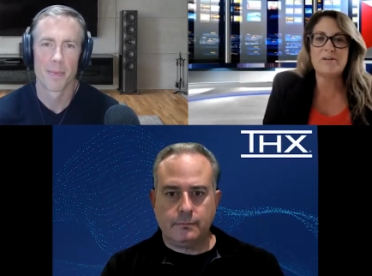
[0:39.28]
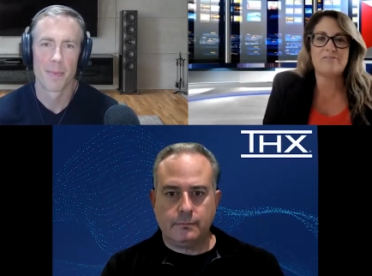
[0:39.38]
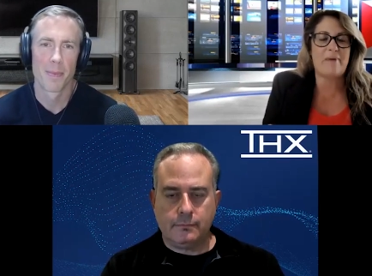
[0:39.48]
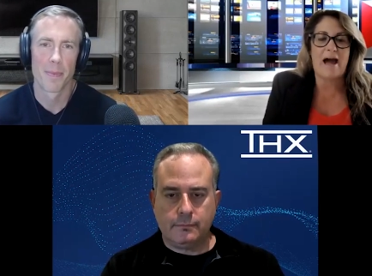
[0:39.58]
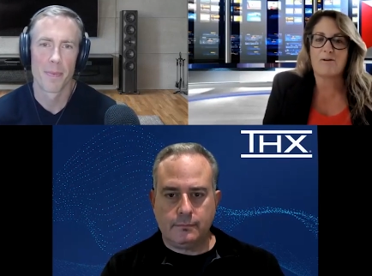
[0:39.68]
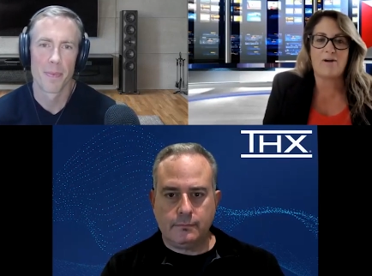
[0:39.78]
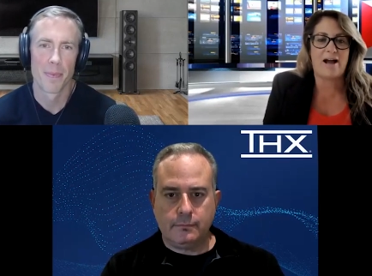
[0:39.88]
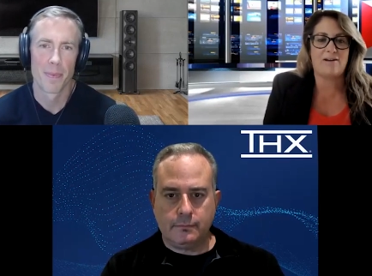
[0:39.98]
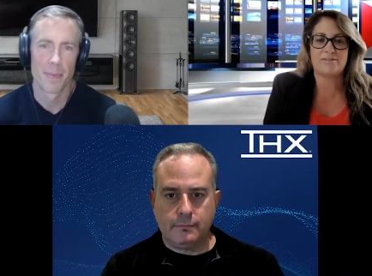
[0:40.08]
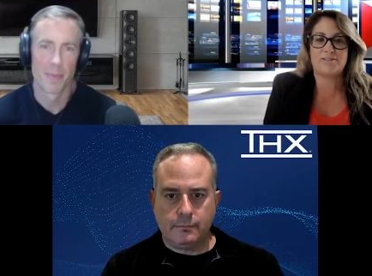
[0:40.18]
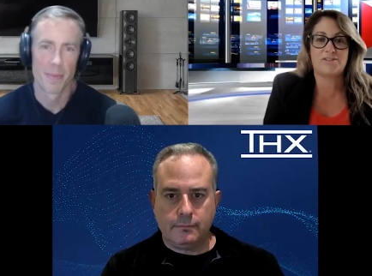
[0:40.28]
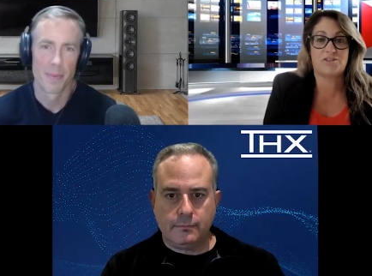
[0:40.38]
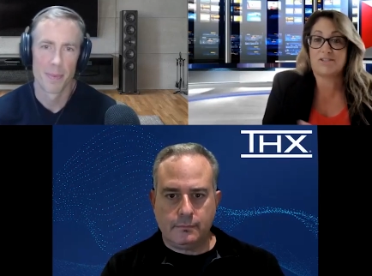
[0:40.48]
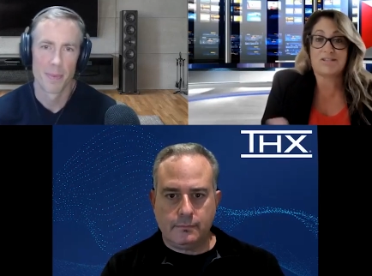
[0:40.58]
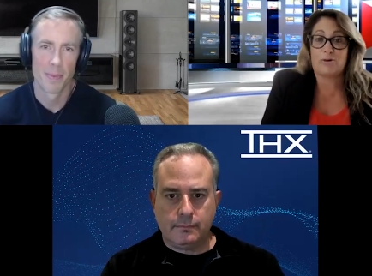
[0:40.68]
Speaker 1: bit of background
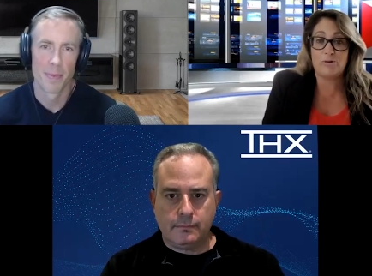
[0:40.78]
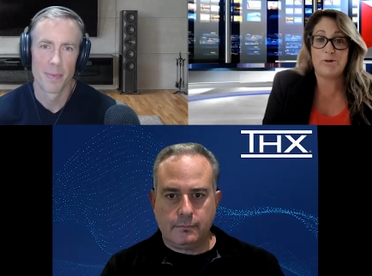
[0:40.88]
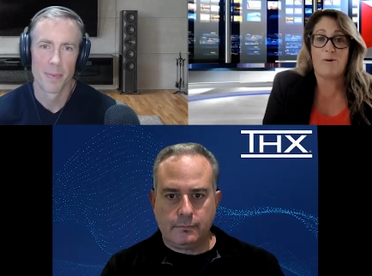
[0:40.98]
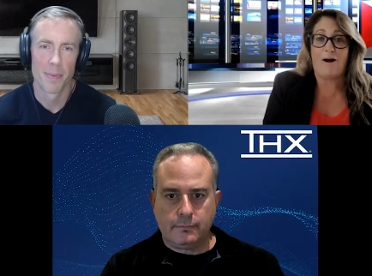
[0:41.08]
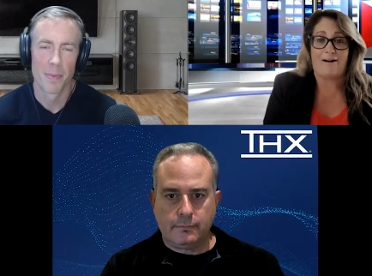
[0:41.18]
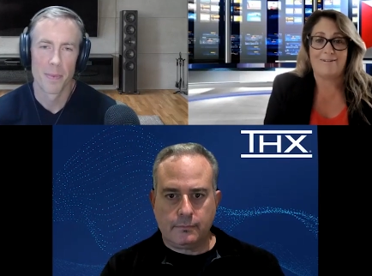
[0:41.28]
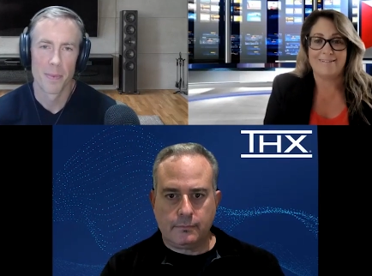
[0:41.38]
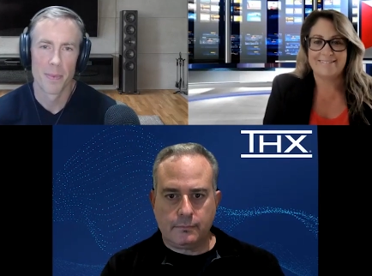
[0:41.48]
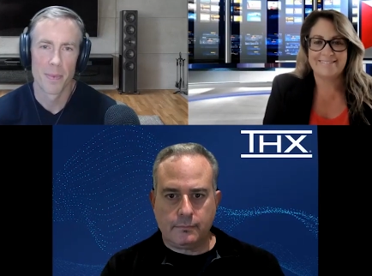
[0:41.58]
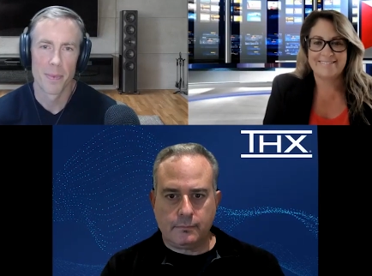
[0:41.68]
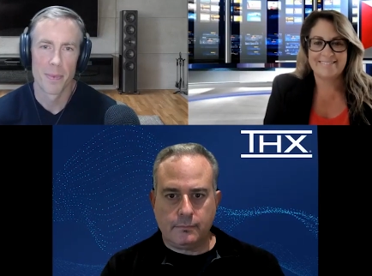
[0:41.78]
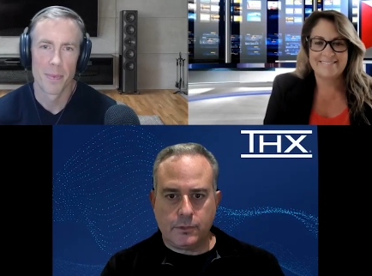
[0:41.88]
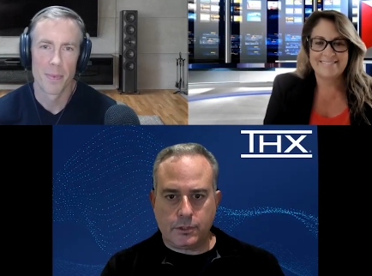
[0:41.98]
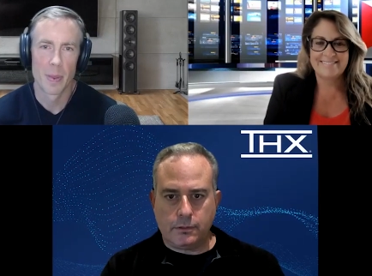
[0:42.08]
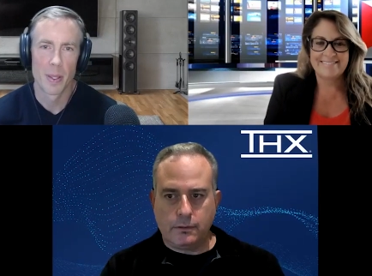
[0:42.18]
just on who you are?
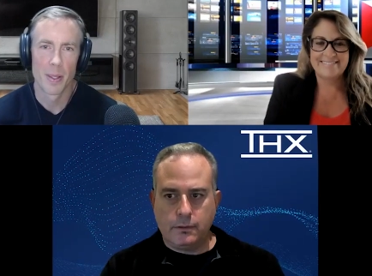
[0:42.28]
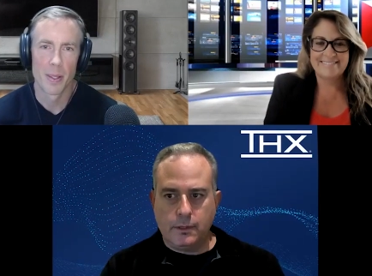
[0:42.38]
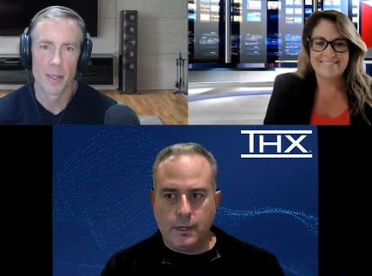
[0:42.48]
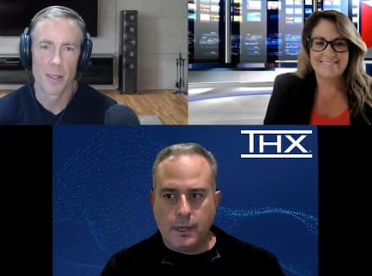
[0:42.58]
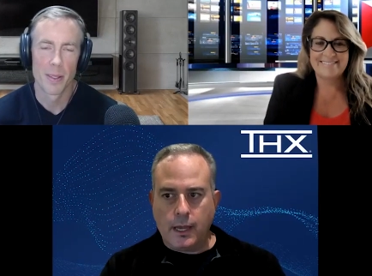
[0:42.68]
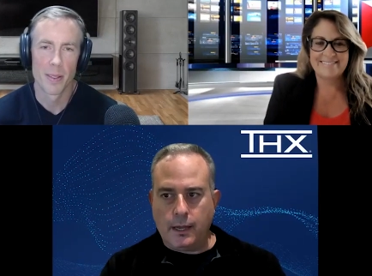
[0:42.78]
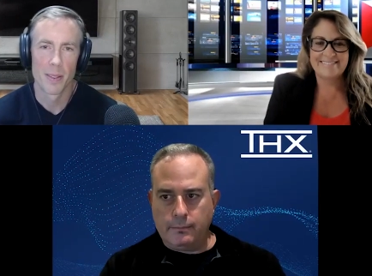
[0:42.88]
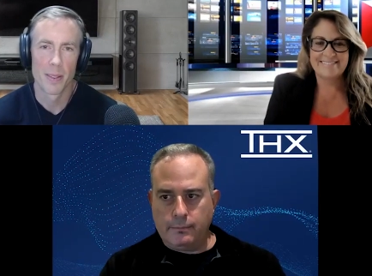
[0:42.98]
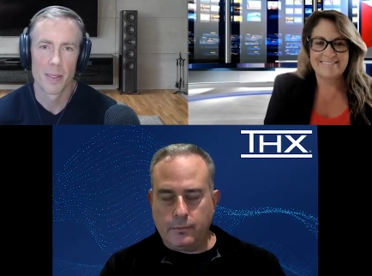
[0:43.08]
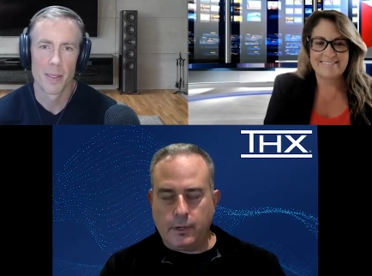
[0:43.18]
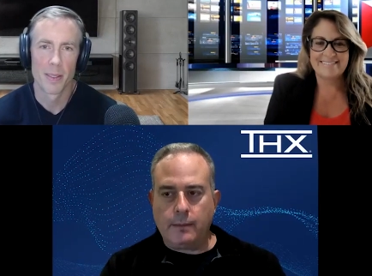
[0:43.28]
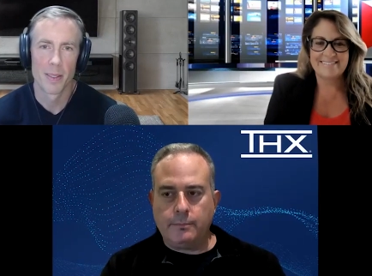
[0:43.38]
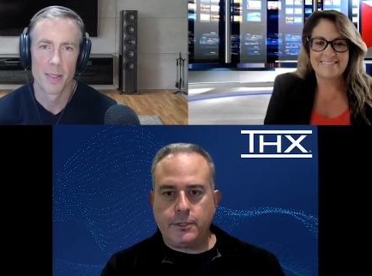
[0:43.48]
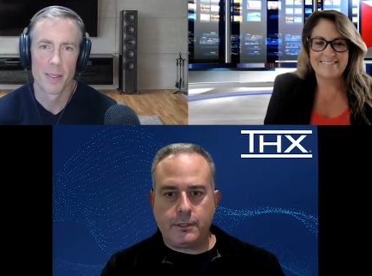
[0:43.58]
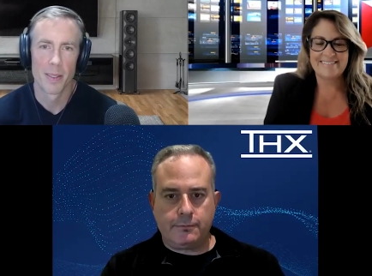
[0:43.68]
Speaker 2: Sure. Um, well, I'm
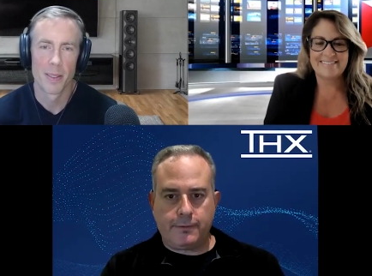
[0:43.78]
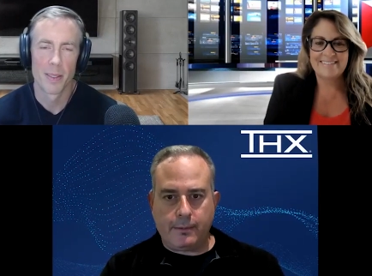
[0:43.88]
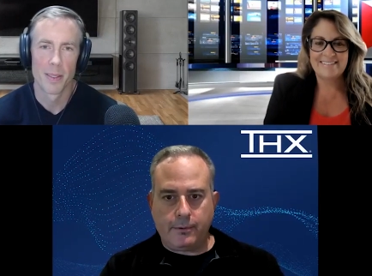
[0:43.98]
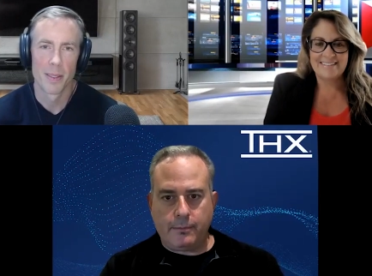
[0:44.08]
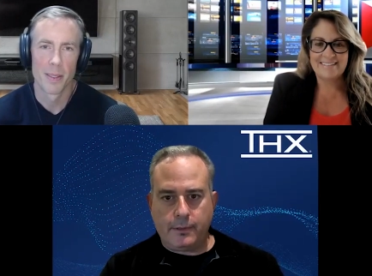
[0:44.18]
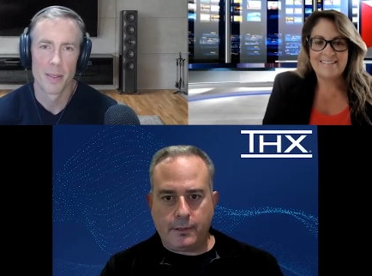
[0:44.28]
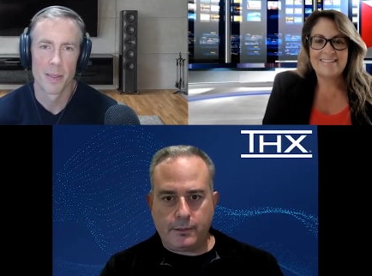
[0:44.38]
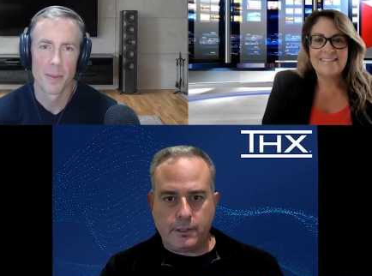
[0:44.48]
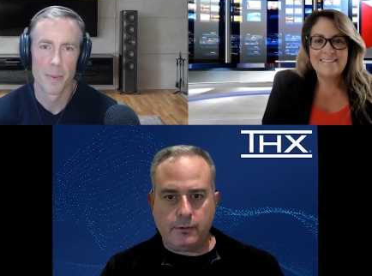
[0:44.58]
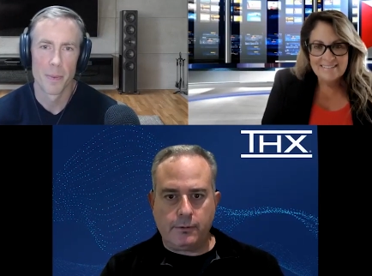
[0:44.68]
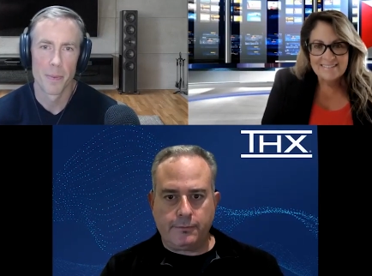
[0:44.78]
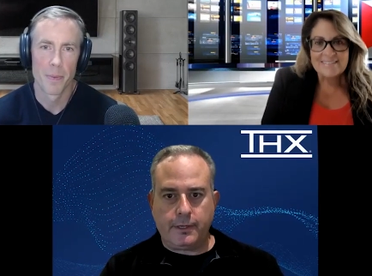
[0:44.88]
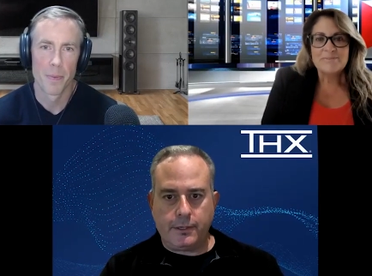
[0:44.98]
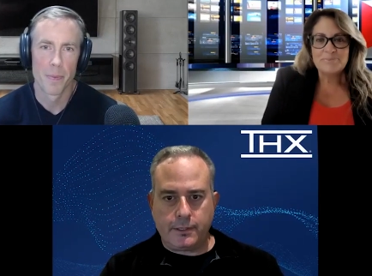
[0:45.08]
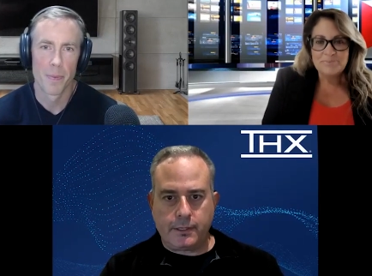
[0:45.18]
Jason Fiber. I'm the CEO of
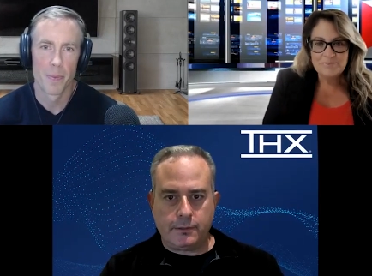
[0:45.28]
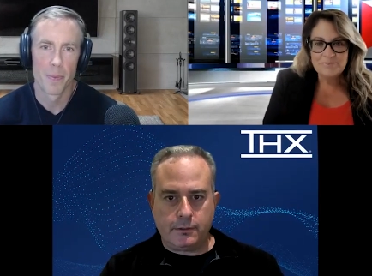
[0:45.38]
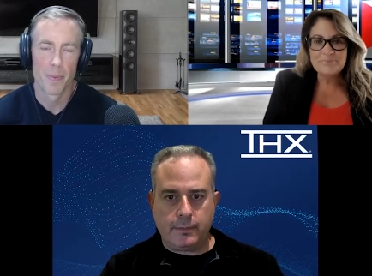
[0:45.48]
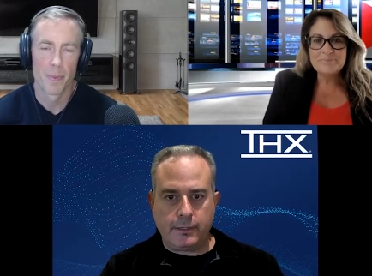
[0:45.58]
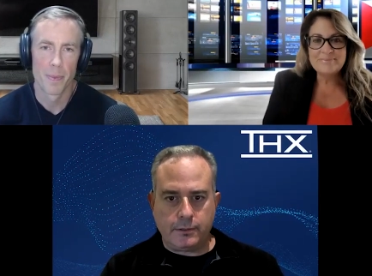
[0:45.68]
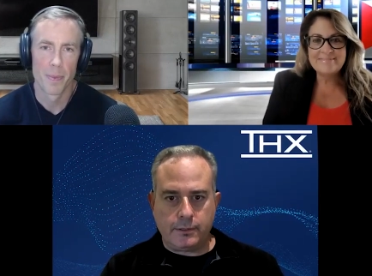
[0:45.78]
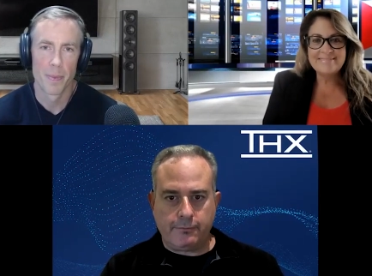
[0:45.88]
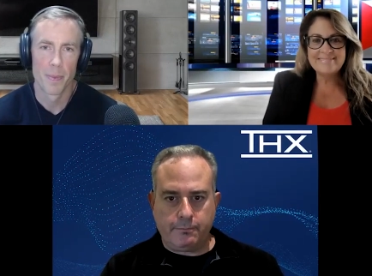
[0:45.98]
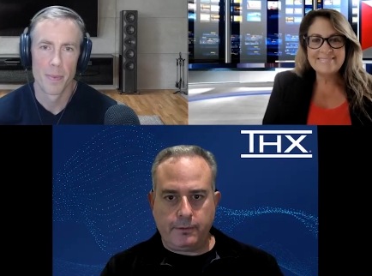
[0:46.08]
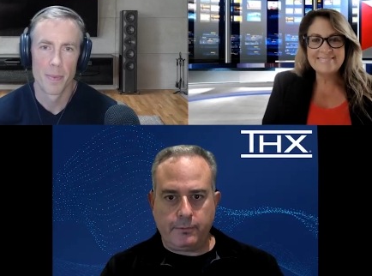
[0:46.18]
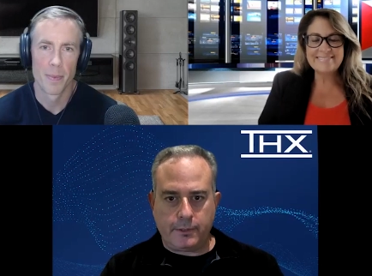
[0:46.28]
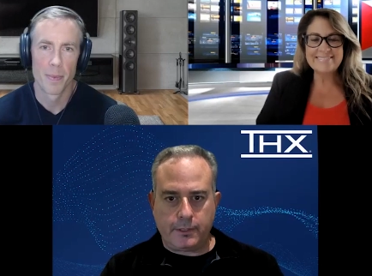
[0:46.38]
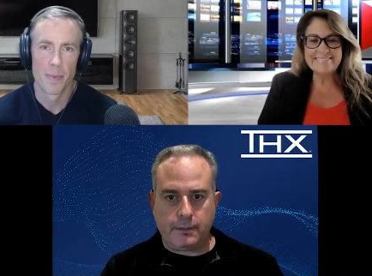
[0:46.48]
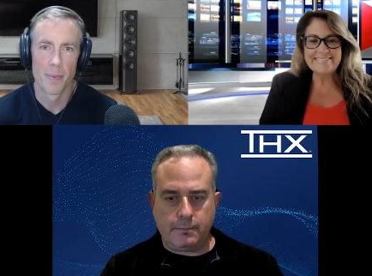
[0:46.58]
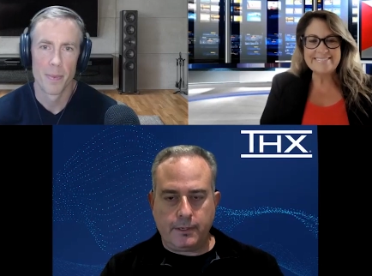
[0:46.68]
THX, as you mentioned. I've been with the
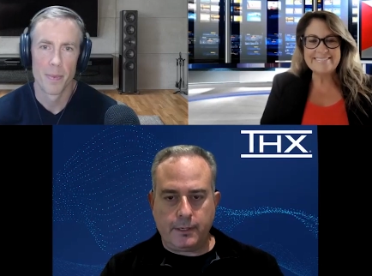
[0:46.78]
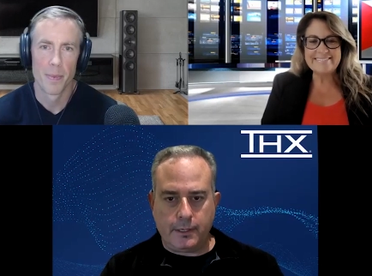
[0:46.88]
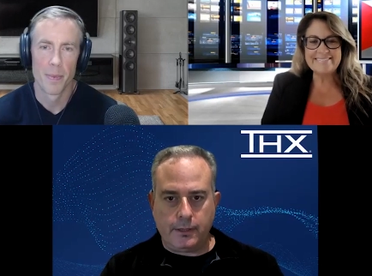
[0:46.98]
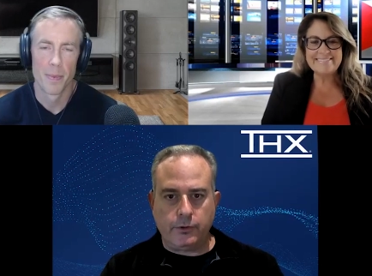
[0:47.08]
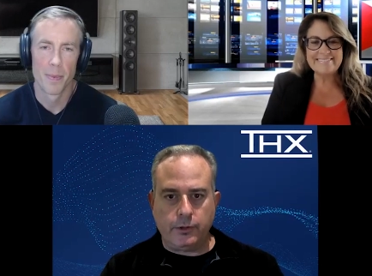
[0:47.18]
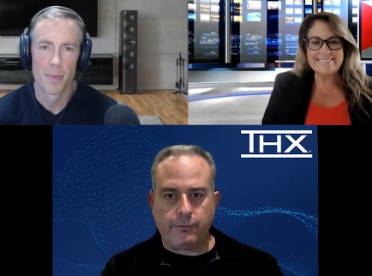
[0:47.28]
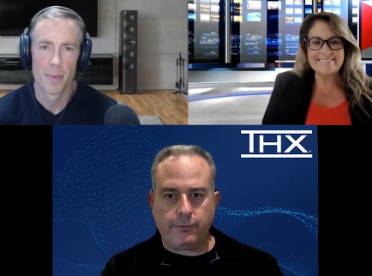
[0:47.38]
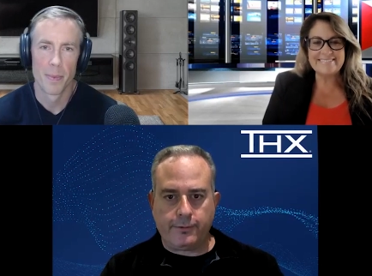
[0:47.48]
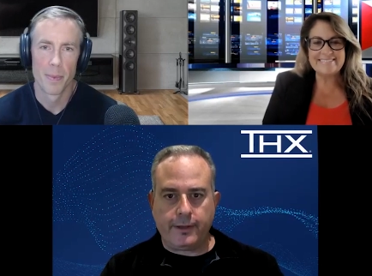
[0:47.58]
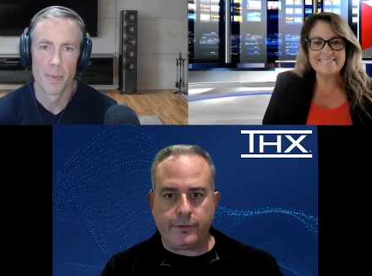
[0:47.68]
company a little over five